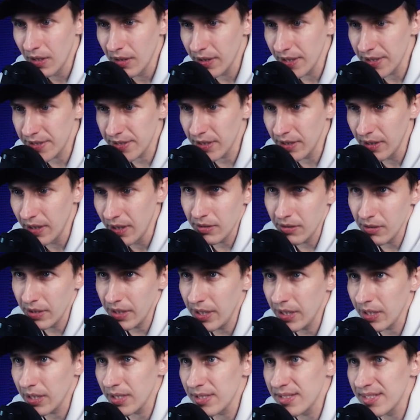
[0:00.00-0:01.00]
That's it.
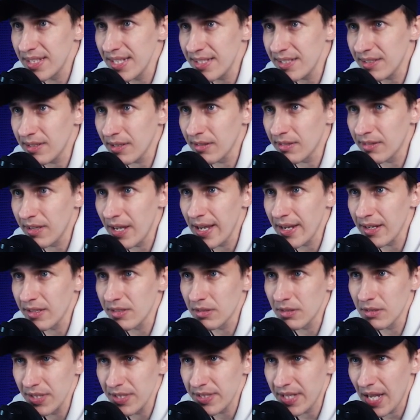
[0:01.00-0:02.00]
Deleting existing
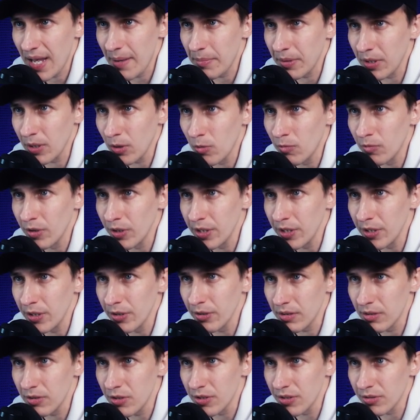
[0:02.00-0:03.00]
tags is happening over here.
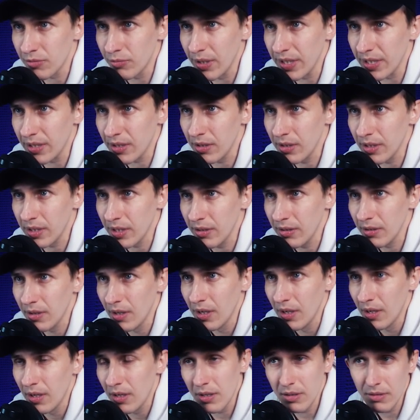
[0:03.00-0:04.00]
You just right click it
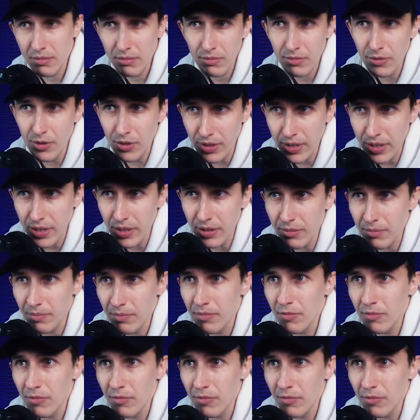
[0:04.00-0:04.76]
and delete it,